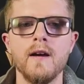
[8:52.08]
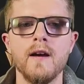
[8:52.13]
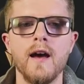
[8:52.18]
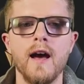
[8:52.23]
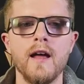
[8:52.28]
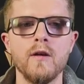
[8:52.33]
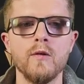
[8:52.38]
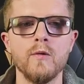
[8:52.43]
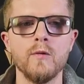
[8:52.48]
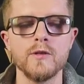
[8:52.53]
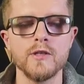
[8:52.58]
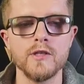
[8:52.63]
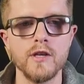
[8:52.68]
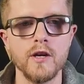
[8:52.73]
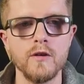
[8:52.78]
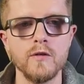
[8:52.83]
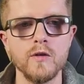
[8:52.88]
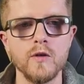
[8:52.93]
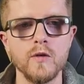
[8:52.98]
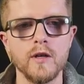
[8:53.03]
And also
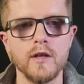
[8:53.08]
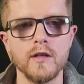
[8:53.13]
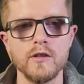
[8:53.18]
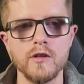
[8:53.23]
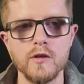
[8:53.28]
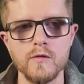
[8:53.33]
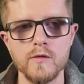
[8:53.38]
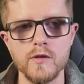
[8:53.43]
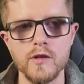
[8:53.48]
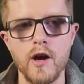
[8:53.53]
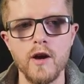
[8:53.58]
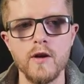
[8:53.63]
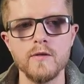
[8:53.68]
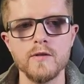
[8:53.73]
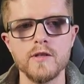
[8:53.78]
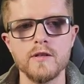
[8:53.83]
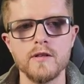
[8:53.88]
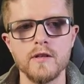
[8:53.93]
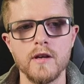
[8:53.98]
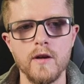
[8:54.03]
you can use
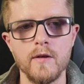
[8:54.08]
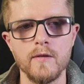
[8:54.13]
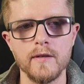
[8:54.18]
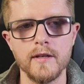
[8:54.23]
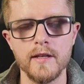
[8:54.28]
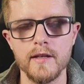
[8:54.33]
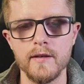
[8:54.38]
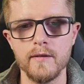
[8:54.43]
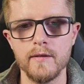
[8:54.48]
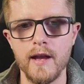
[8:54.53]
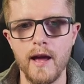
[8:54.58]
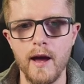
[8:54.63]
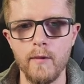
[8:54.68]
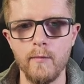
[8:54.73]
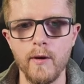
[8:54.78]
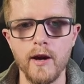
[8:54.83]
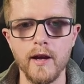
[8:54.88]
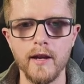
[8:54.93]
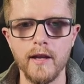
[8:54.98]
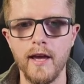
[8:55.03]
host-only
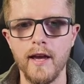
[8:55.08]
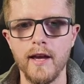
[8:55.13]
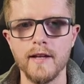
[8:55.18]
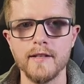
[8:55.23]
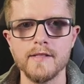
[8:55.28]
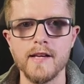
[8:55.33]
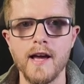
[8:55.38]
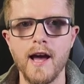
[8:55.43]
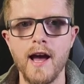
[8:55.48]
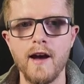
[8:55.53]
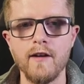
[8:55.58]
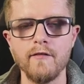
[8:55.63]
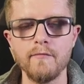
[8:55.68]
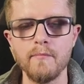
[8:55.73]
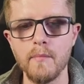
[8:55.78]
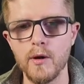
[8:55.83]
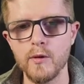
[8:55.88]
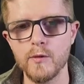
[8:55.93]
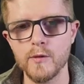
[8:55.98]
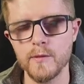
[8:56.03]
networking to have
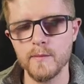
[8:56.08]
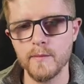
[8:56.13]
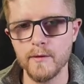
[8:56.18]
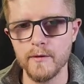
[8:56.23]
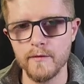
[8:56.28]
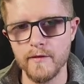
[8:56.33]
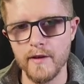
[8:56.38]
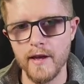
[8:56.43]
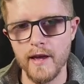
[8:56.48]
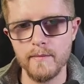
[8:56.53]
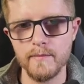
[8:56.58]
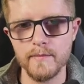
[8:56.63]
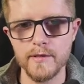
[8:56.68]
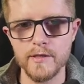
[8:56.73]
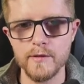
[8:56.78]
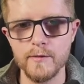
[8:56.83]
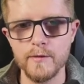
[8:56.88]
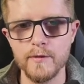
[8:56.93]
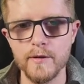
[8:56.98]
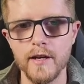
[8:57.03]
multiple VMs
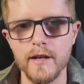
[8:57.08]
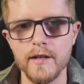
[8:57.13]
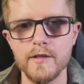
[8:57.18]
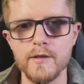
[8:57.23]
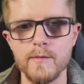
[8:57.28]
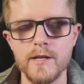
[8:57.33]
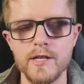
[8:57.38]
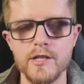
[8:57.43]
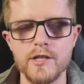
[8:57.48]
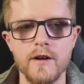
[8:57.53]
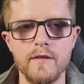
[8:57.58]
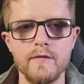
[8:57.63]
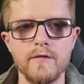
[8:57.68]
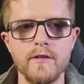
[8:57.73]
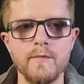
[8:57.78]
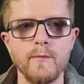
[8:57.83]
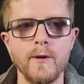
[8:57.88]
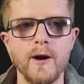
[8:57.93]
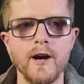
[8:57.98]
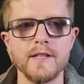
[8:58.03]
talking to each other
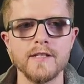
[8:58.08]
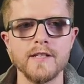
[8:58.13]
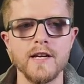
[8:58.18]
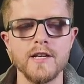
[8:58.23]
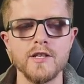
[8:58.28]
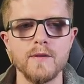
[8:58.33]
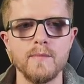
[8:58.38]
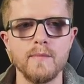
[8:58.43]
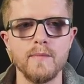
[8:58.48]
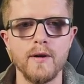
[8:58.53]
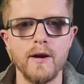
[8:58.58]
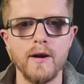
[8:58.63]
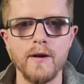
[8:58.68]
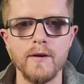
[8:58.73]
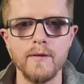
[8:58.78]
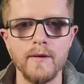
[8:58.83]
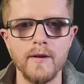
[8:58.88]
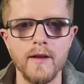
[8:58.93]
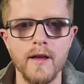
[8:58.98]
in Workstation Pro.